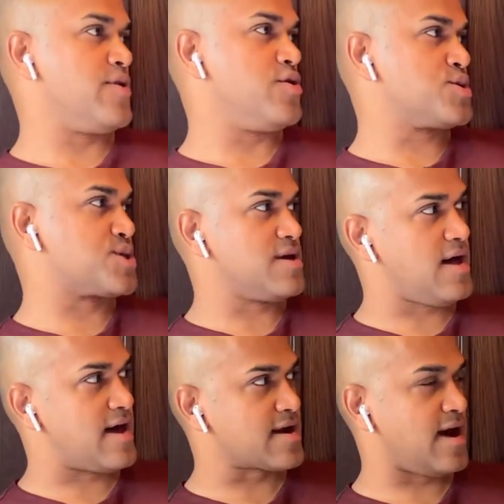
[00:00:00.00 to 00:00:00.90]
I mean, you see a
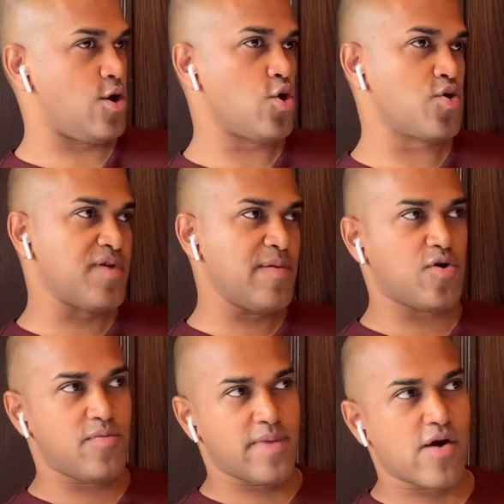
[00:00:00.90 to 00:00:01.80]
lot of kind of older
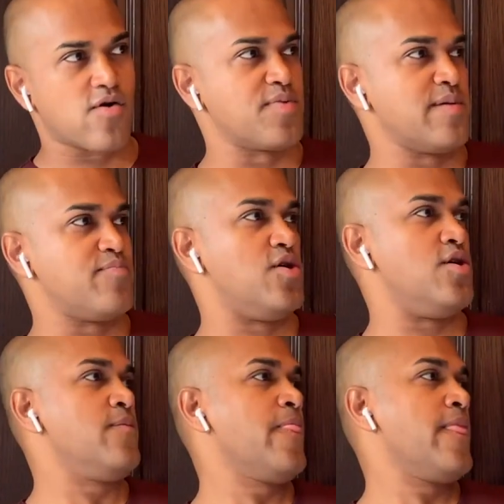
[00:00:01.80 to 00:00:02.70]
people, married
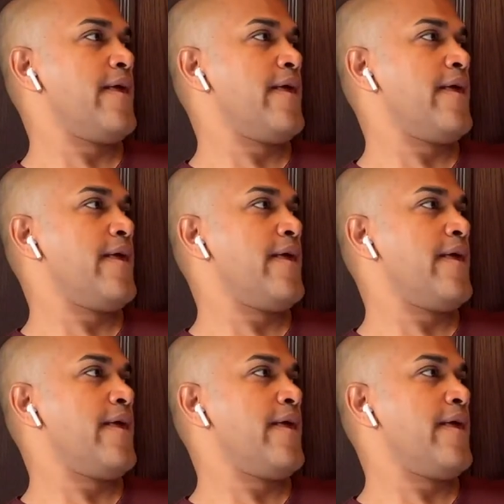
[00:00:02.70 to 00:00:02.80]
people,